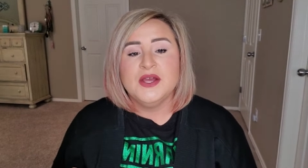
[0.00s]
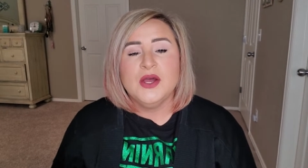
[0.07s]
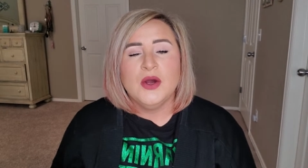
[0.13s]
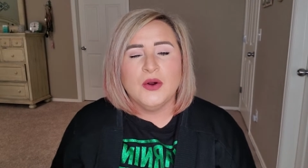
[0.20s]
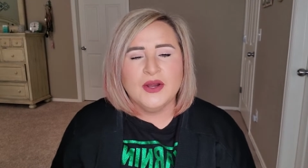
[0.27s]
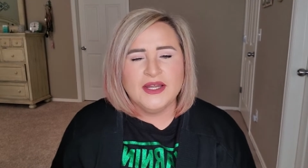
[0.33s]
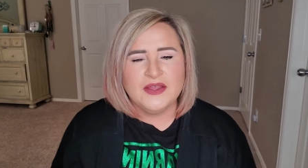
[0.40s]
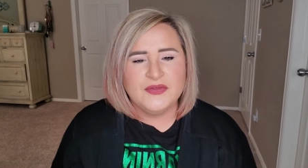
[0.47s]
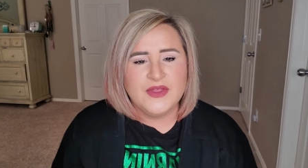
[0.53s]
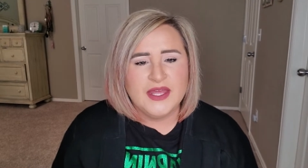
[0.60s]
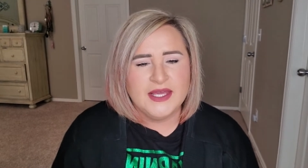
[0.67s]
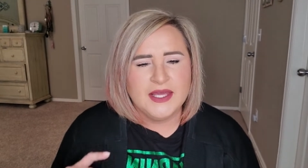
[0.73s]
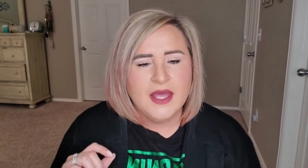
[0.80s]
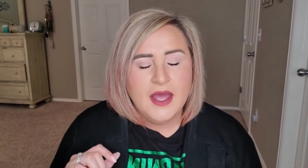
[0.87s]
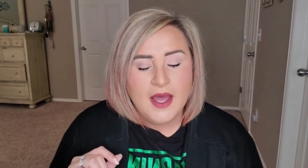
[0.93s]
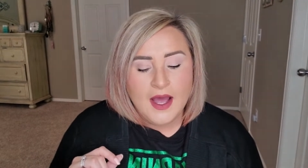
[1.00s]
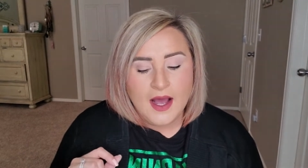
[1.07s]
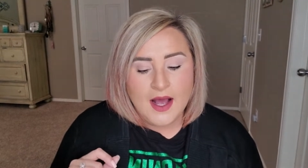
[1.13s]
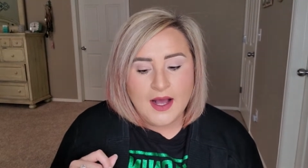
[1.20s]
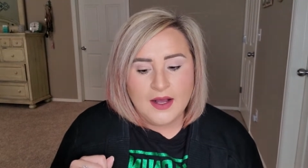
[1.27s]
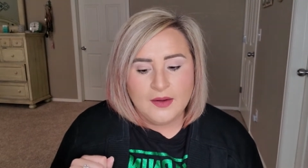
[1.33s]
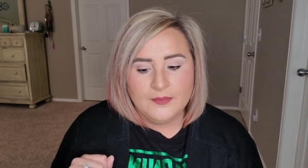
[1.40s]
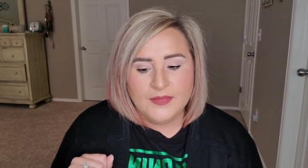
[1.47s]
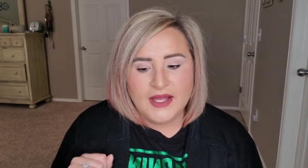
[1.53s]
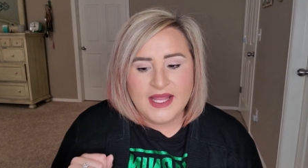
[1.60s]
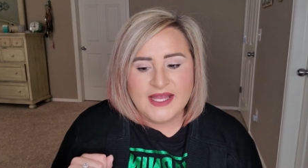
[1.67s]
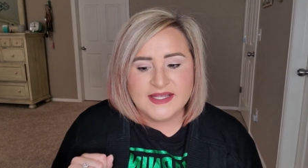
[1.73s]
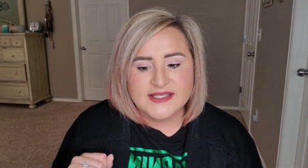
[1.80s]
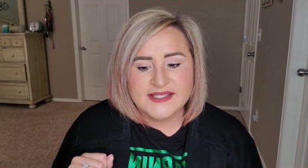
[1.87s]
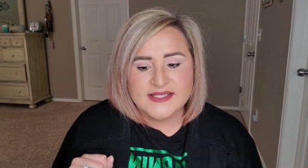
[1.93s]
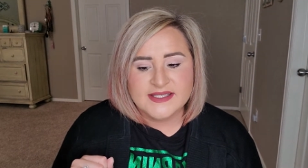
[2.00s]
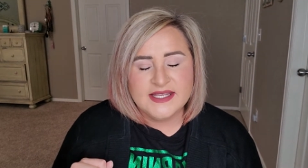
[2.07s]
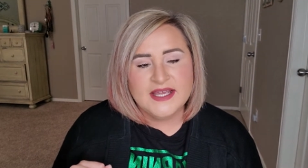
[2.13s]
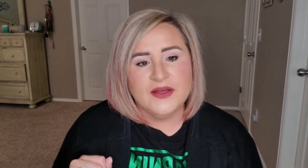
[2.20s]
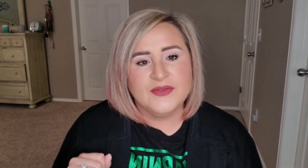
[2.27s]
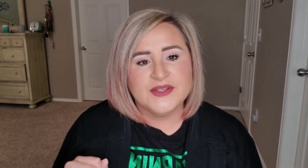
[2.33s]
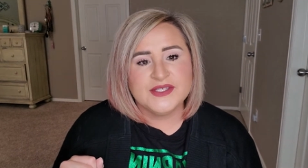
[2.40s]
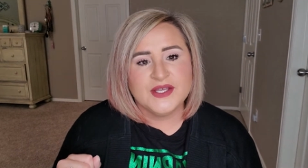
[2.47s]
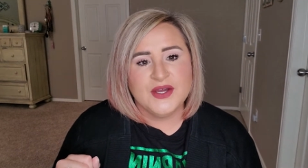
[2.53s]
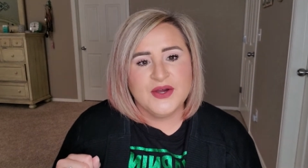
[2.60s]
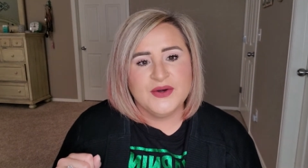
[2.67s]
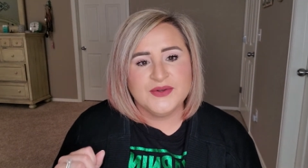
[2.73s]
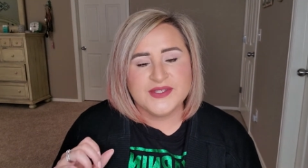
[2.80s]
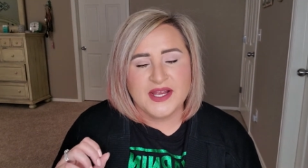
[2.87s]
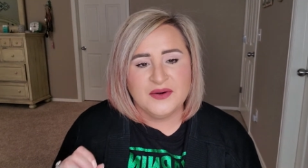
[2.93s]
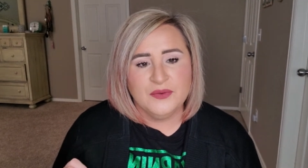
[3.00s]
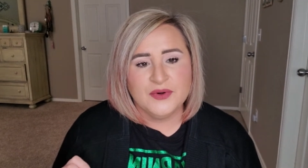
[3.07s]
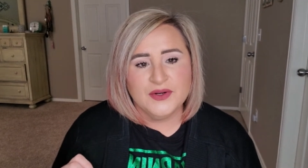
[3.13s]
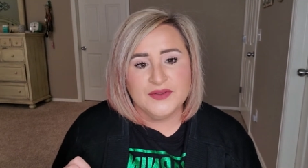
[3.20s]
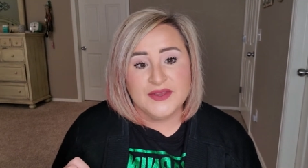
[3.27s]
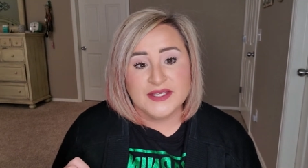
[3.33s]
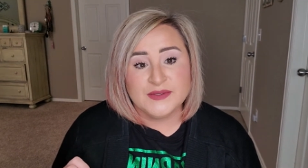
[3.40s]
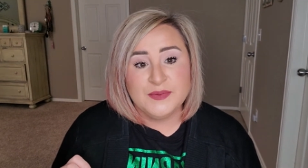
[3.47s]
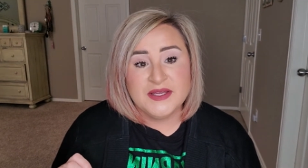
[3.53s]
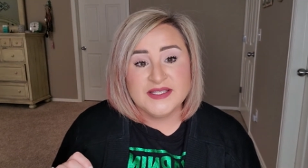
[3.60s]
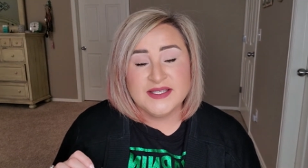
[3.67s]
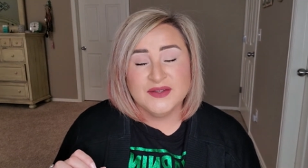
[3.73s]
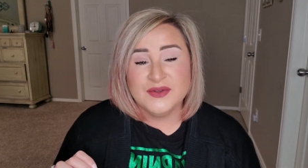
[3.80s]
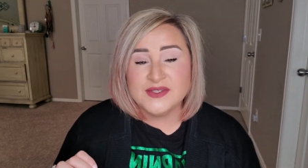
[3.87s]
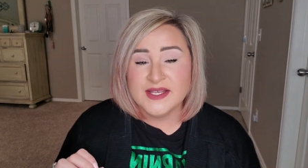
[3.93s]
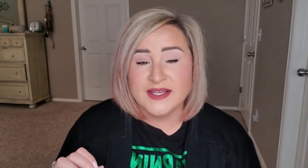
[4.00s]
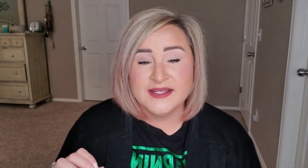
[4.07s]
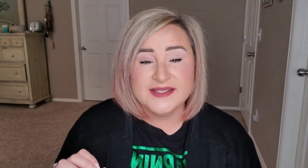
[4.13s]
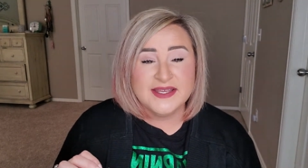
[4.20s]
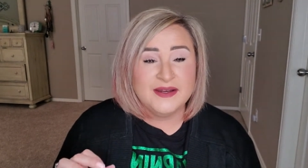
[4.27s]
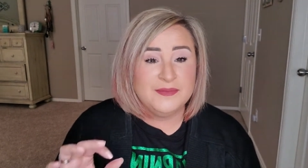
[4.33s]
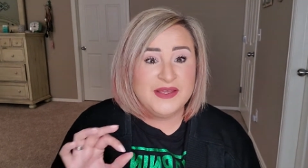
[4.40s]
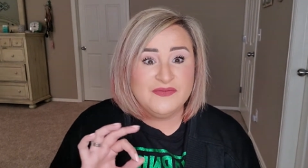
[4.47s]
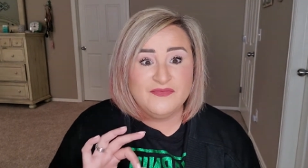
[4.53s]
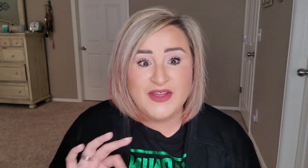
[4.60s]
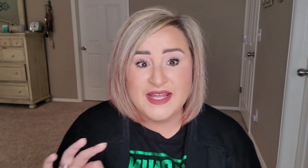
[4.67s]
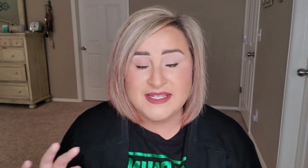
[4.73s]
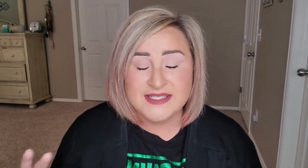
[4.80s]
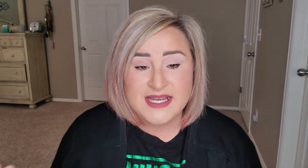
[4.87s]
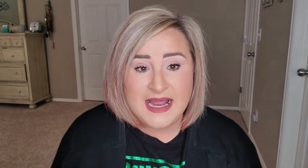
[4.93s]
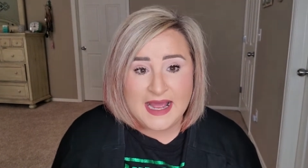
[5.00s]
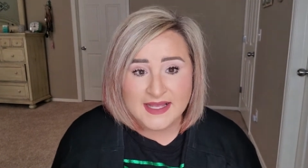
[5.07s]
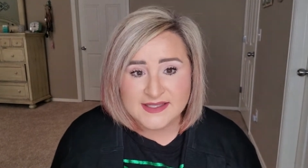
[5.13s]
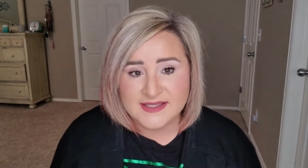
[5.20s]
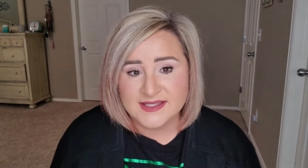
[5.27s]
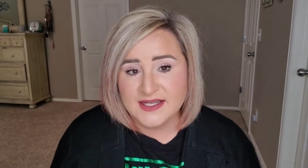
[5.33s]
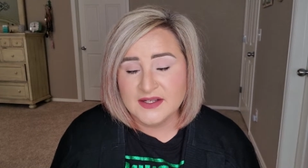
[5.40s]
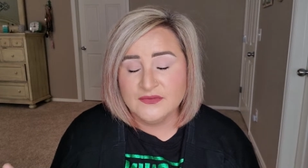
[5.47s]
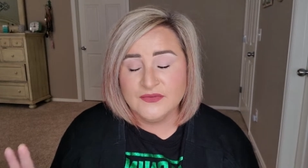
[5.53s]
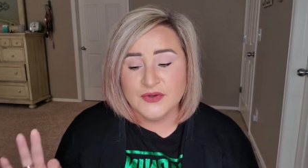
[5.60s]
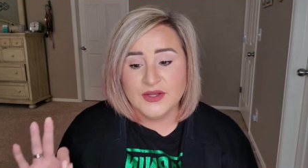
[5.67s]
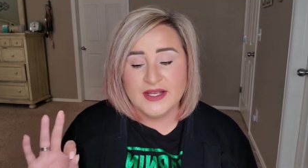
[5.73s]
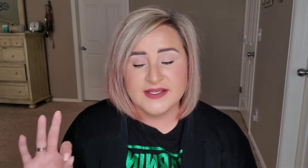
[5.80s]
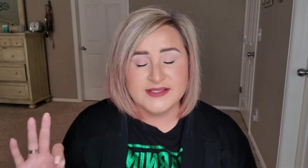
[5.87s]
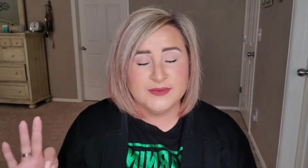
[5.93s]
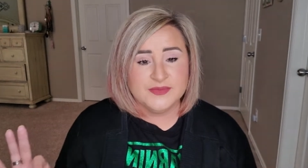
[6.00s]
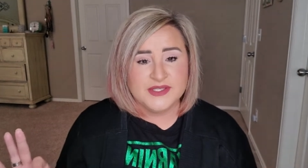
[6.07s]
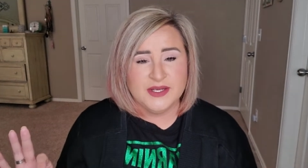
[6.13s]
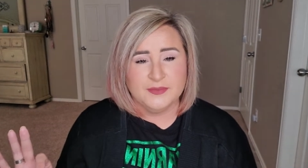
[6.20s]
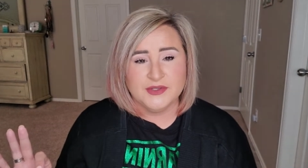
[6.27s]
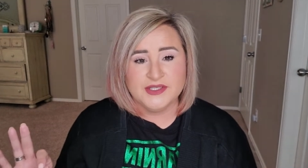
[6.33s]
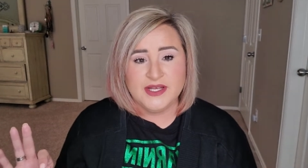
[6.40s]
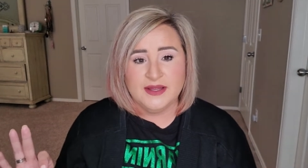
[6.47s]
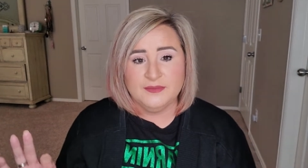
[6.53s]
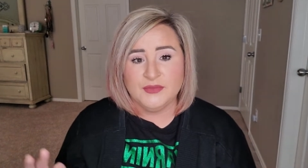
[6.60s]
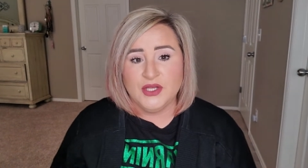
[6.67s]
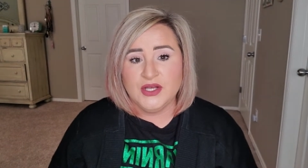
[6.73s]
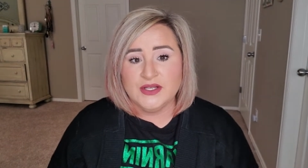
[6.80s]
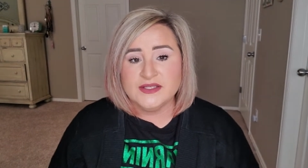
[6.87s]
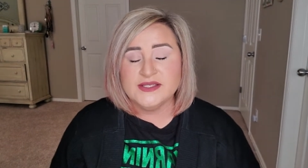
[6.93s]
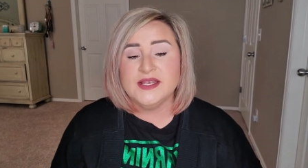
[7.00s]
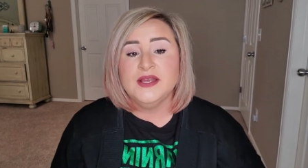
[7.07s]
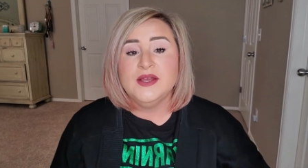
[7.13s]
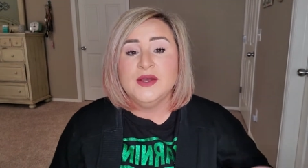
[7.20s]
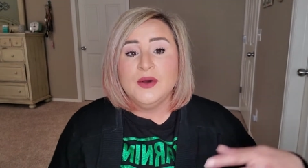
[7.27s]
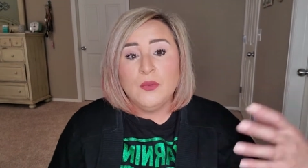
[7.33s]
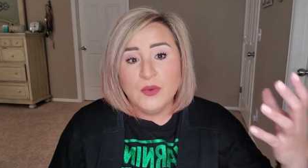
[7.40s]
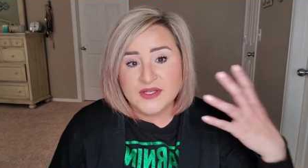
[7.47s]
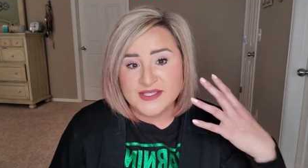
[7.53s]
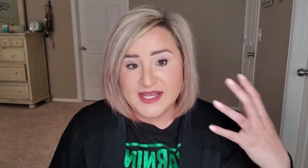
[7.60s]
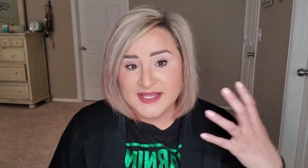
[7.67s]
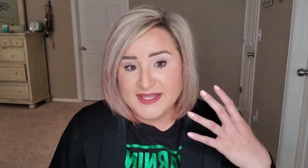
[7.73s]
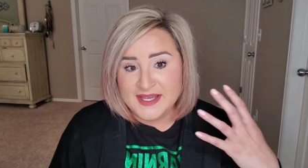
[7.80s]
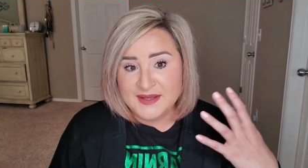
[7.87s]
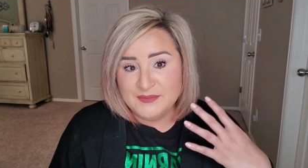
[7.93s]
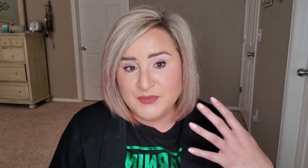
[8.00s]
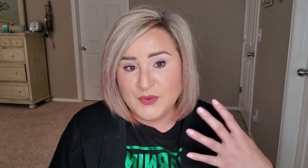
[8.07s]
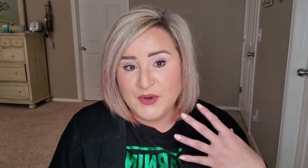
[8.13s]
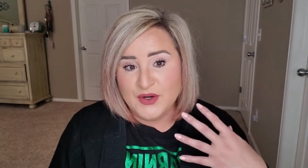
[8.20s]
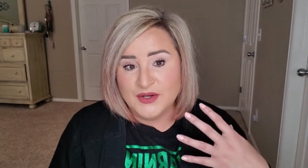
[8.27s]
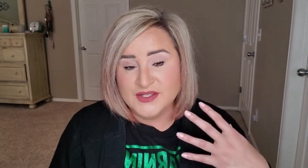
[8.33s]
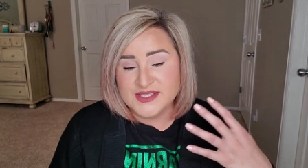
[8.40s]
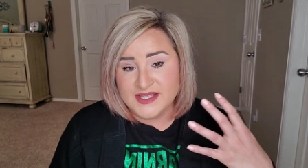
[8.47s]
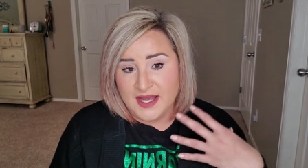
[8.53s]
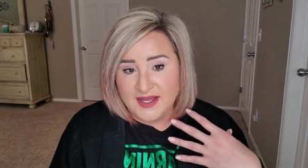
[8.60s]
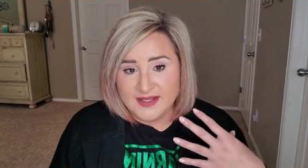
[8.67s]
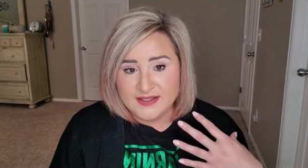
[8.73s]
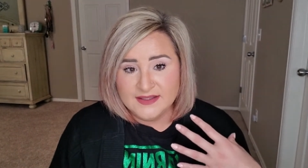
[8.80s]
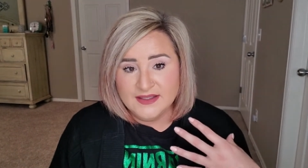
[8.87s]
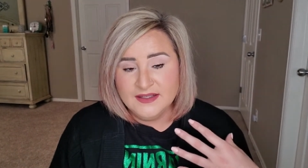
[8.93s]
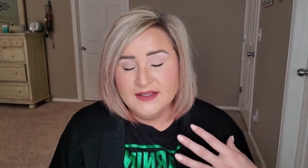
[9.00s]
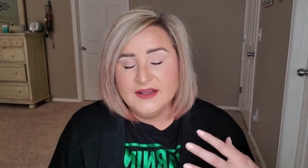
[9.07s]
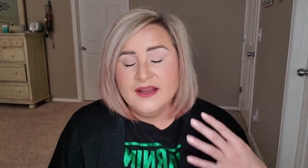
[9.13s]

or anything. Um, and see how this goes. I ordered this because it looks like it's going to be fantastic for like some summertime looks once I get more sun.